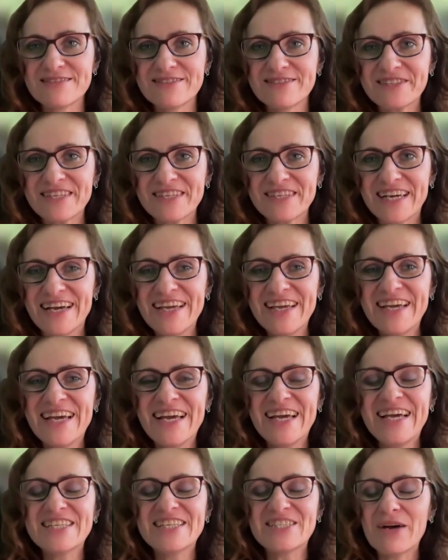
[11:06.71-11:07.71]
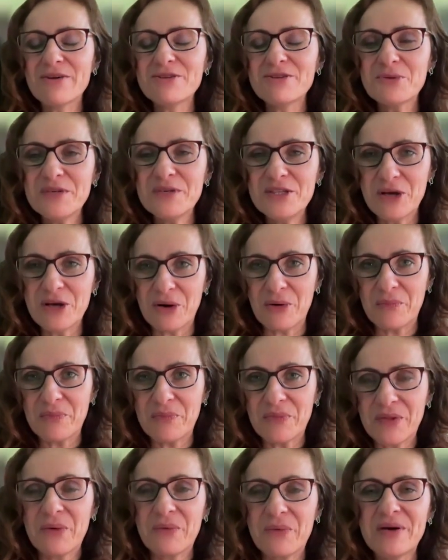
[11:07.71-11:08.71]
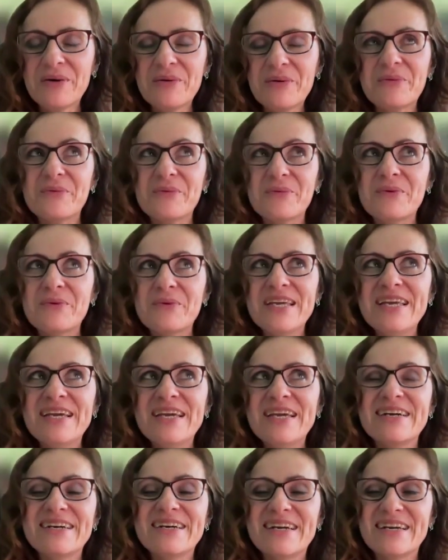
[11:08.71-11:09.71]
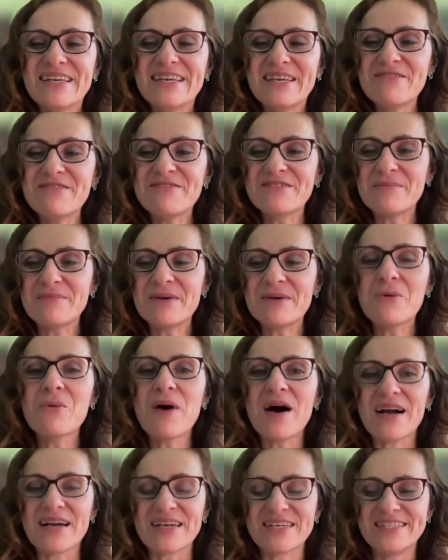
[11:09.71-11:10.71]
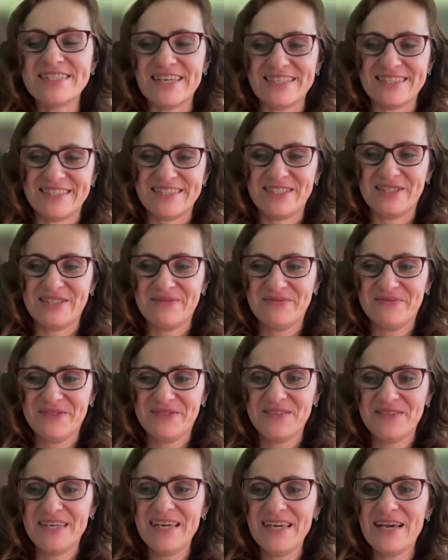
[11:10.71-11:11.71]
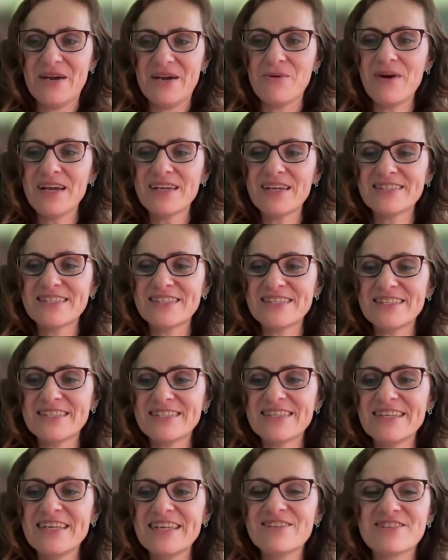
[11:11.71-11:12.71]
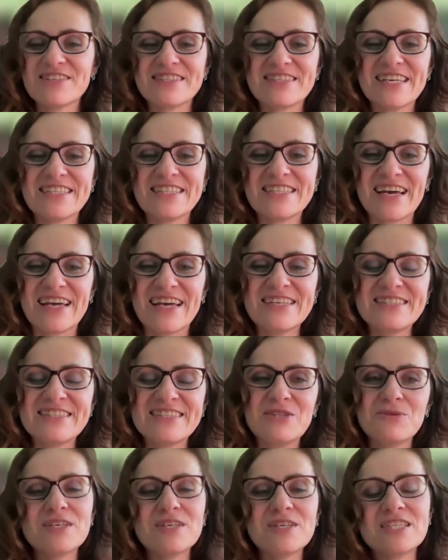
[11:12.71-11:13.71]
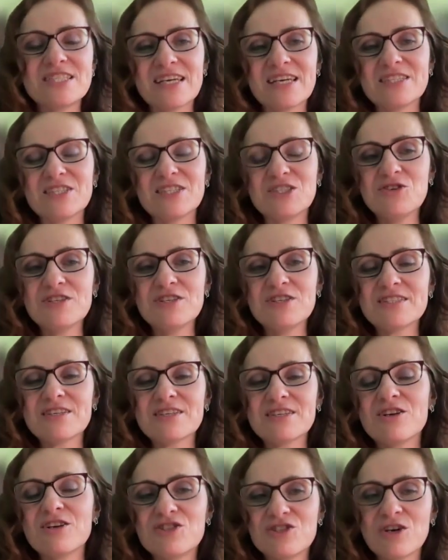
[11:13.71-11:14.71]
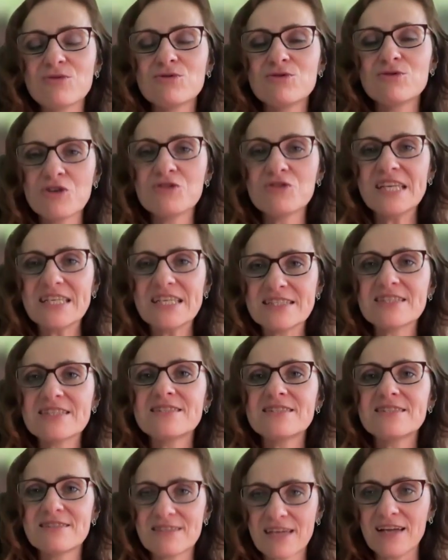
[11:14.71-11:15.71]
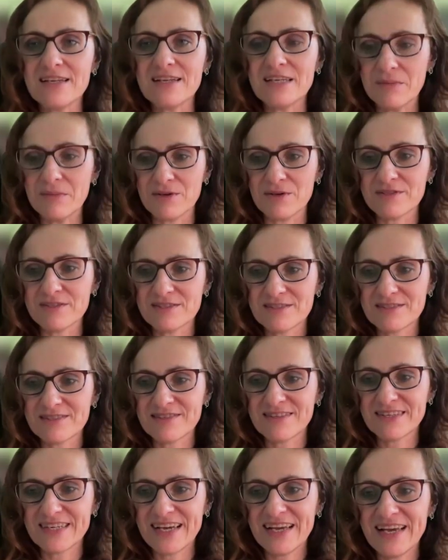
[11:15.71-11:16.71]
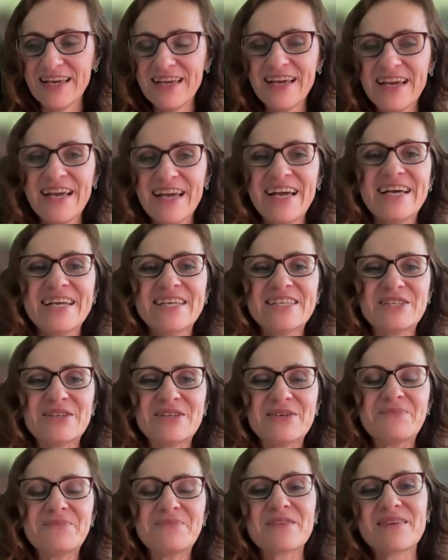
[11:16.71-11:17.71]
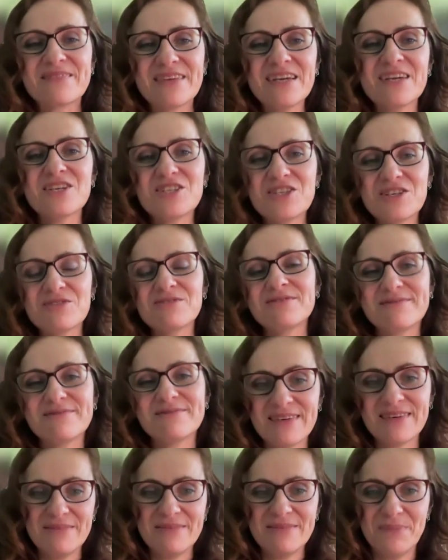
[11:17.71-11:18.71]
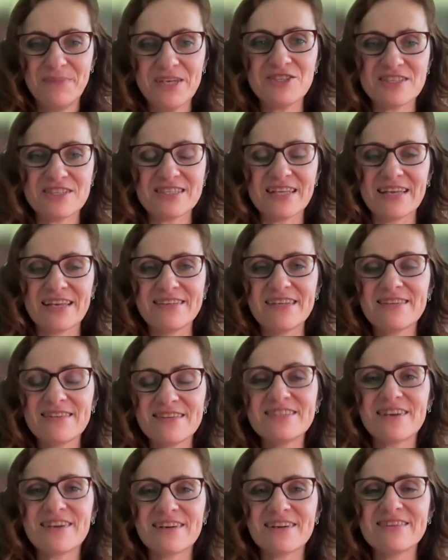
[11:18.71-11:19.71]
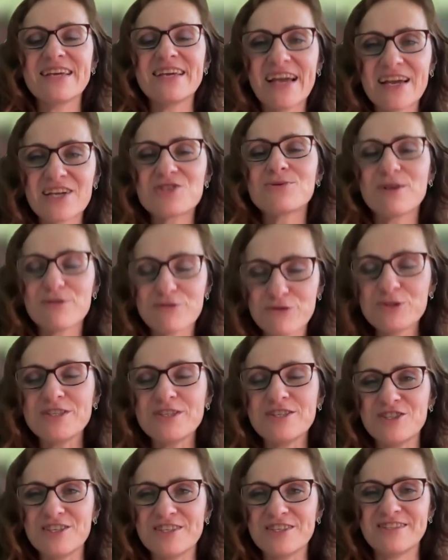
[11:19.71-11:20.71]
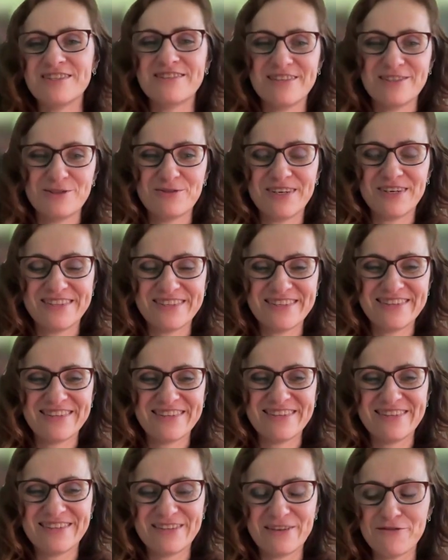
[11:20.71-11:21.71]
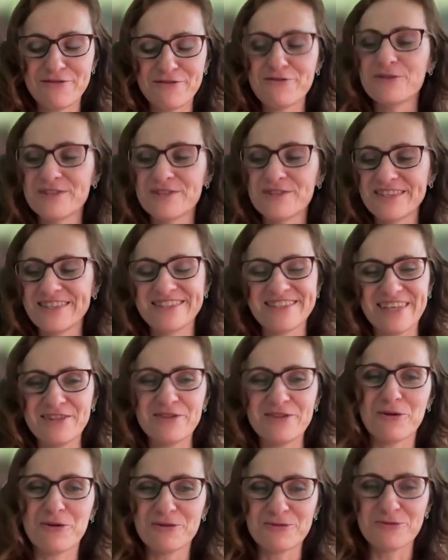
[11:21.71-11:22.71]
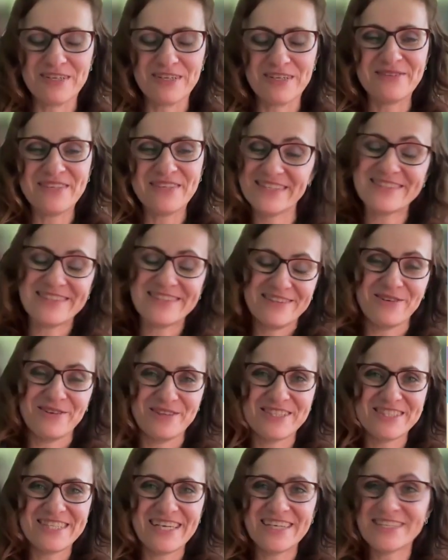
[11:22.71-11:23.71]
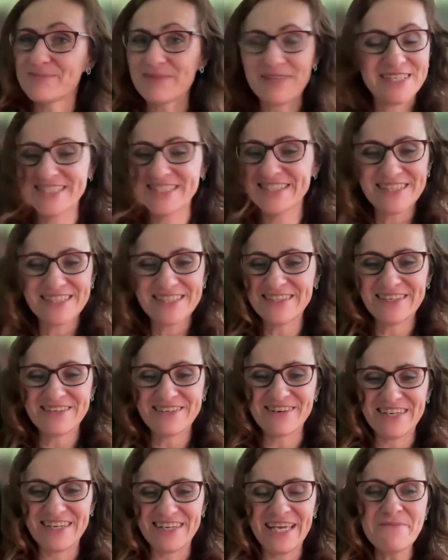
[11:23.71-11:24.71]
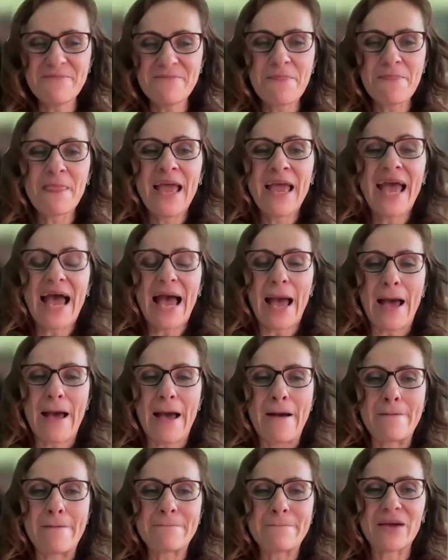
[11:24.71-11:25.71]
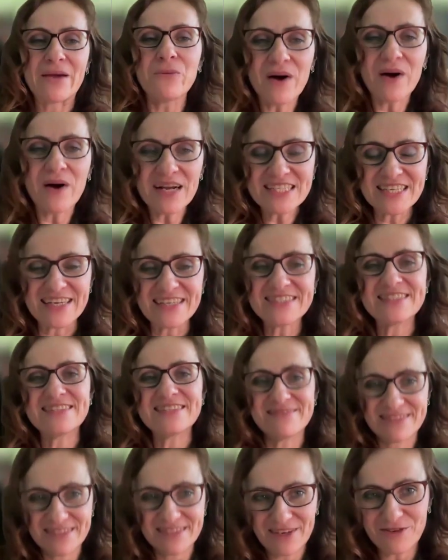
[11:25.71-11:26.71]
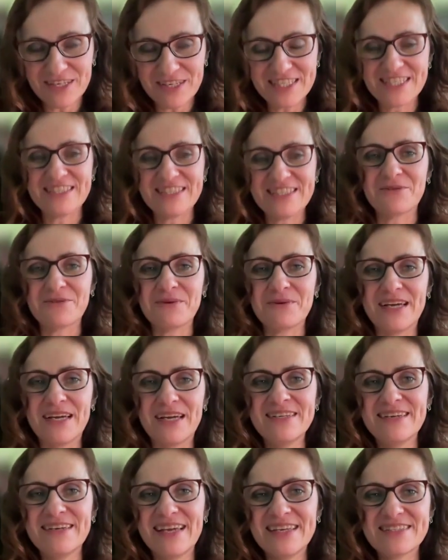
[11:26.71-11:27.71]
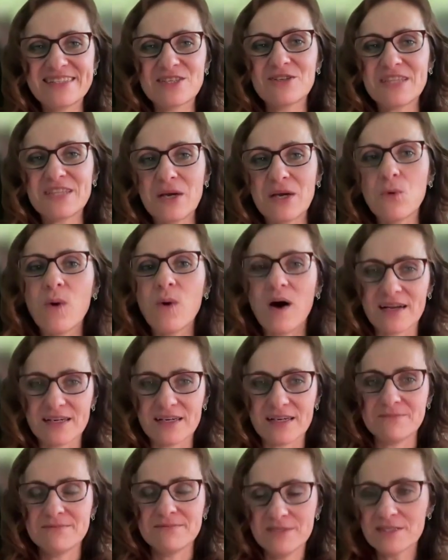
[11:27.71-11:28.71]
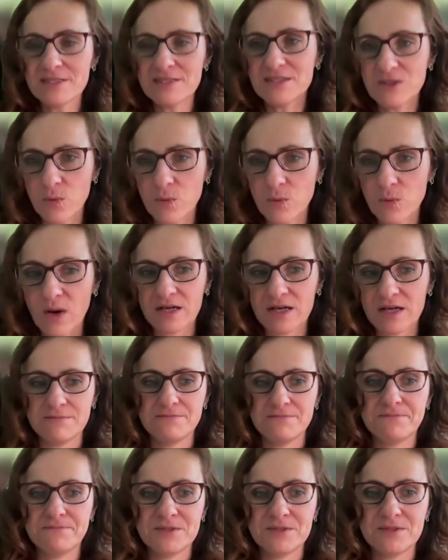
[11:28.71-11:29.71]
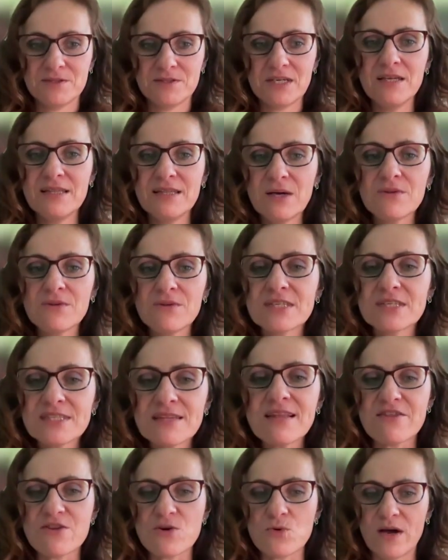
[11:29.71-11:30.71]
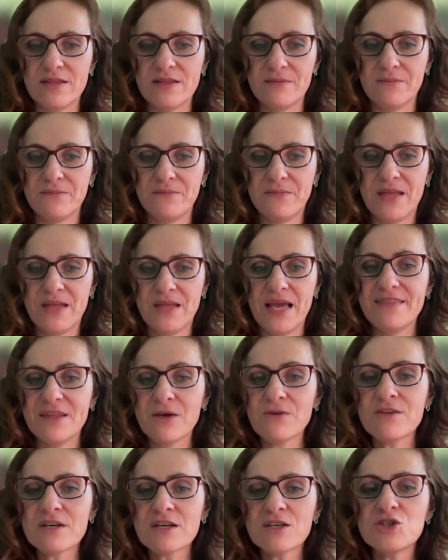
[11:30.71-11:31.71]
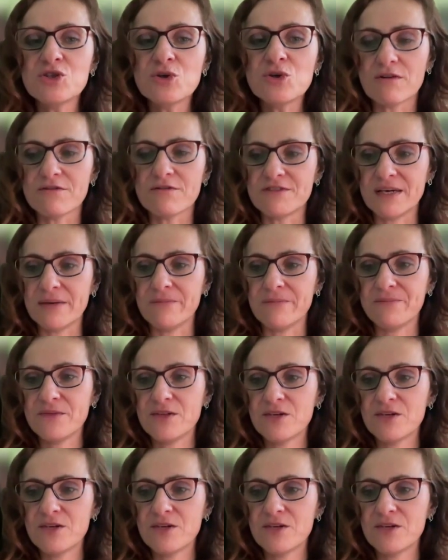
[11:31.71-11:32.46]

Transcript: Okay, so how do we know? Well, we give them a WAG test. Okay, a WAG test is an interesting test in which students are shown non-existent animals. Okay, so they are shown pictures like that. These are the actual footages. That's why the font is an old one. It's an old test, but it's still running. A WAG test, the original one, has got a WAG. This is a WAG. Okay, now there's another one. Now there are 2 of them.